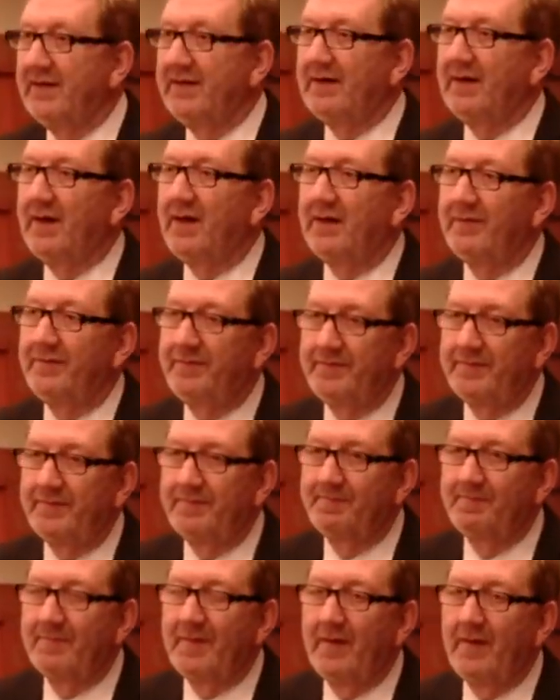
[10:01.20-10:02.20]
in life.
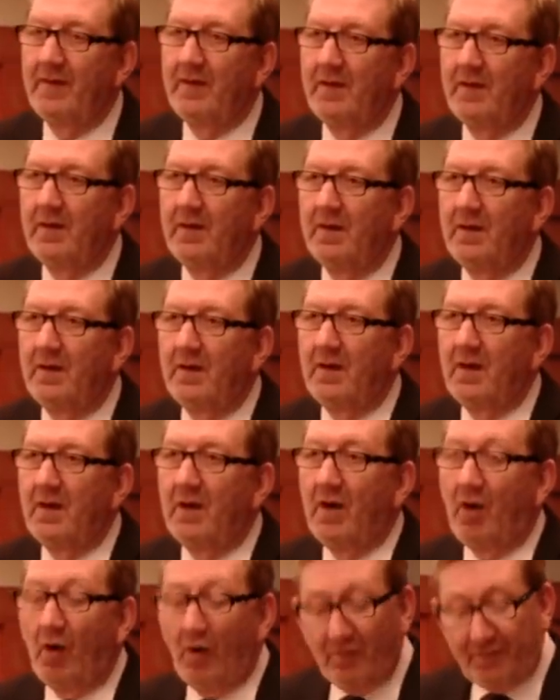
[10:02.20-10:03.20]

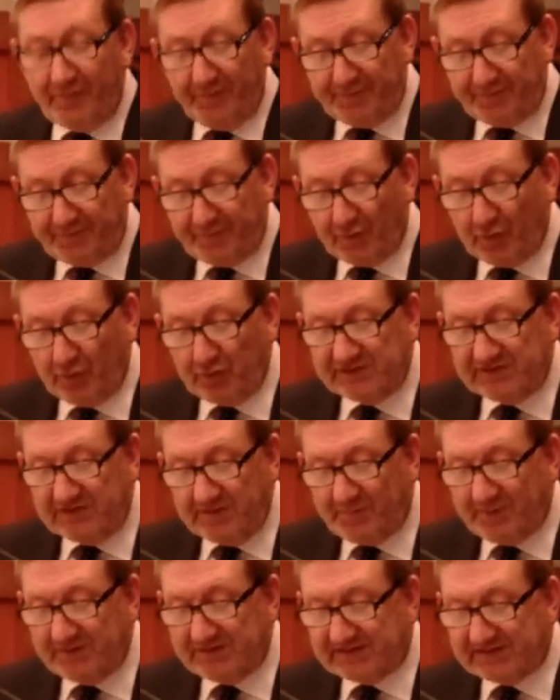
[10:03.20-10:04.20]
Over
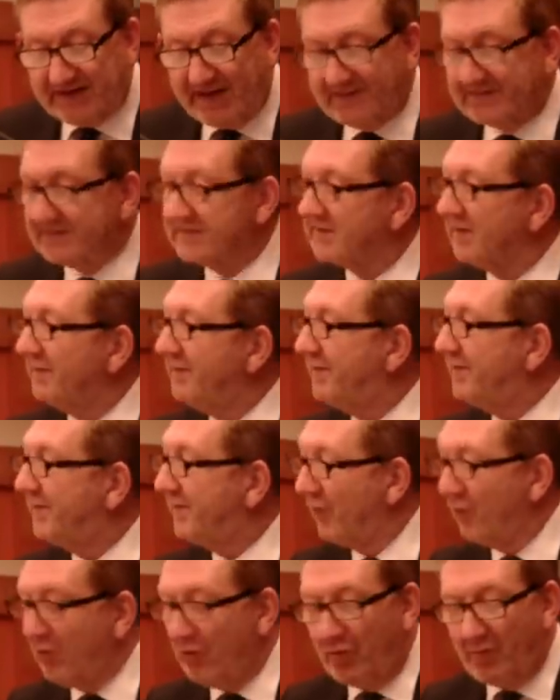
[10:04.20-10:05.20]
40% of
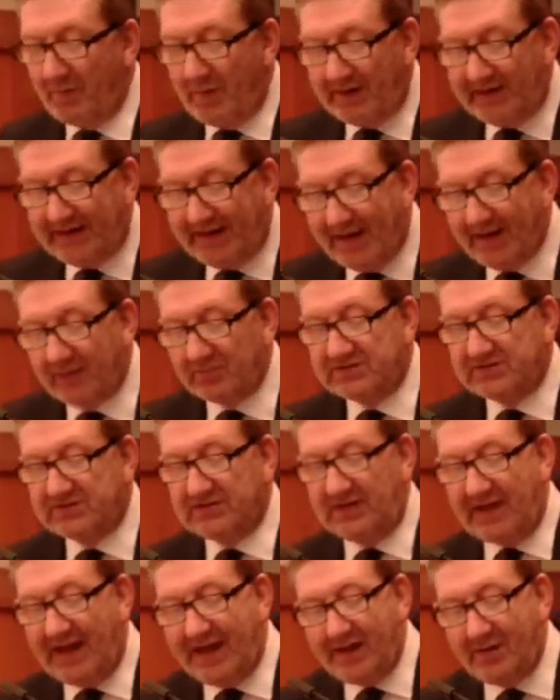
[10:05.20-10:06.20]
former
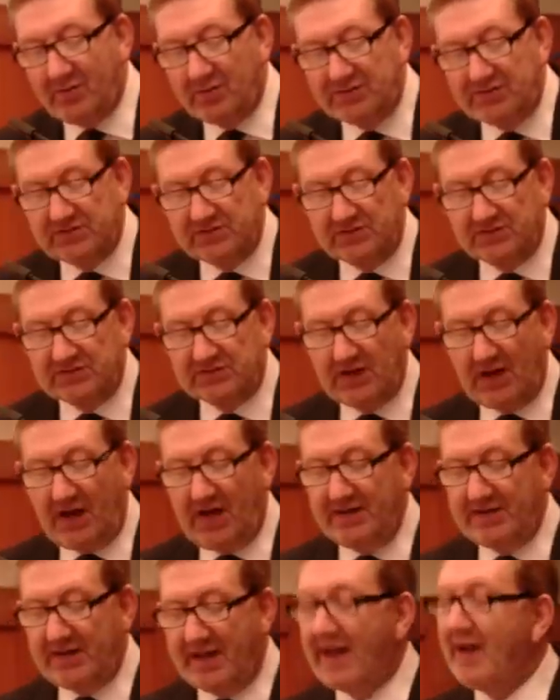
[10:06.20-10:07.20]
council houses
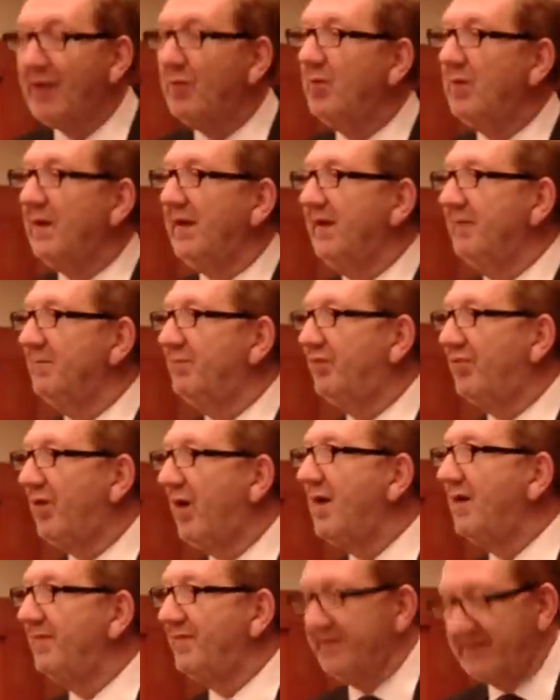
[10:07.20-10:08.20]
are now in
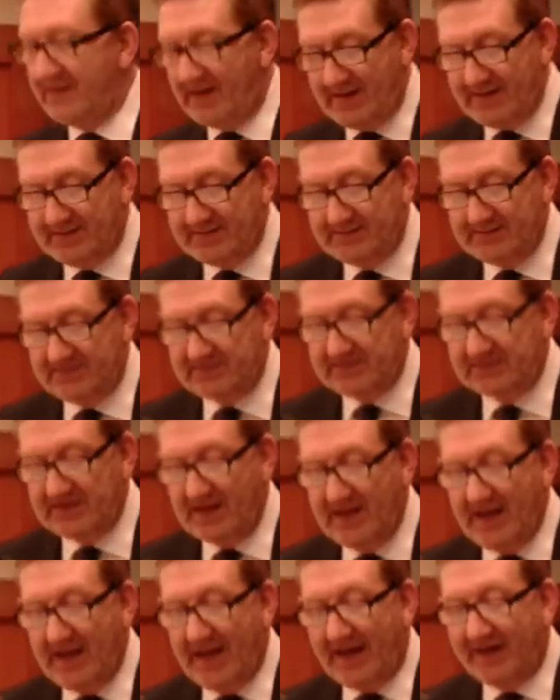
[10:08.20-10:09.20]
private hands
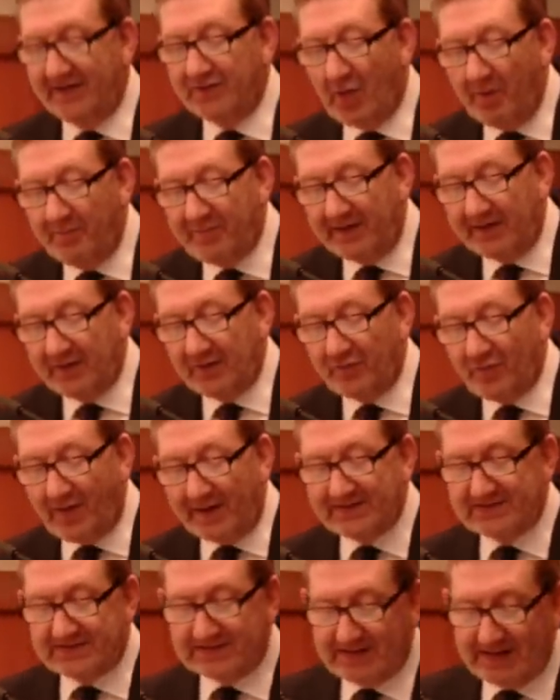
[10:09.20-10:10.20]
and are being
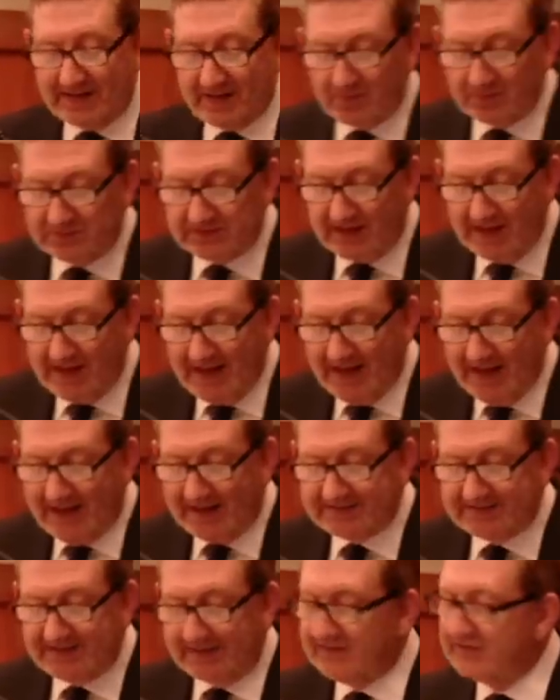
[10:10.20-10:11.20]
rented out
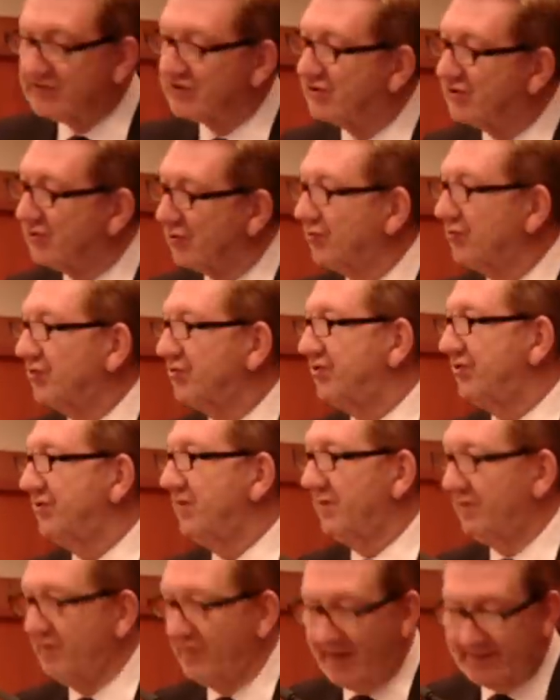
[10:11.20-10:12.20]
at
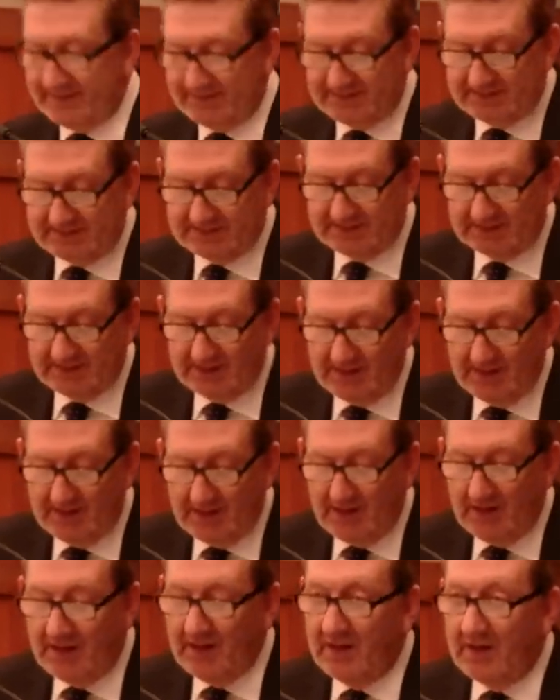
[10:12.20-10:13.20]
extortionate rents.
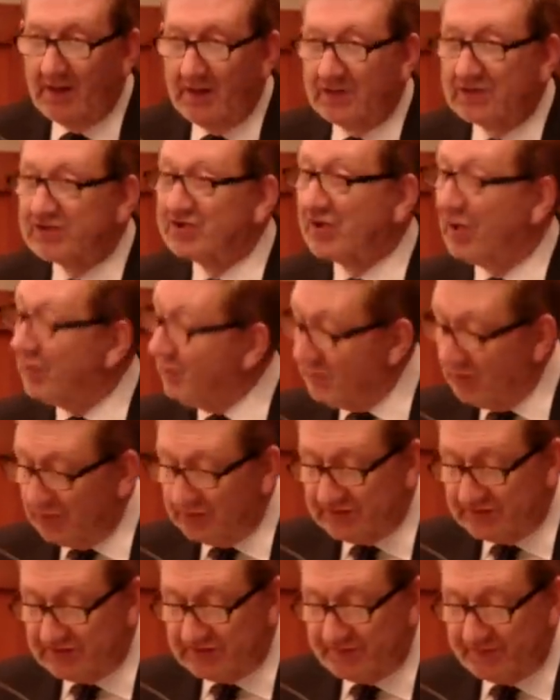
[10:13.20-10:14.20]
So
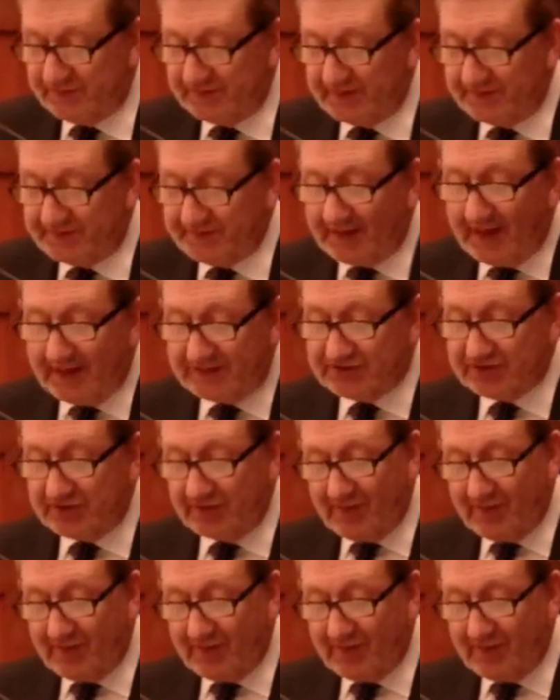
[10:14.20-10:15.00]
much for the Thatcher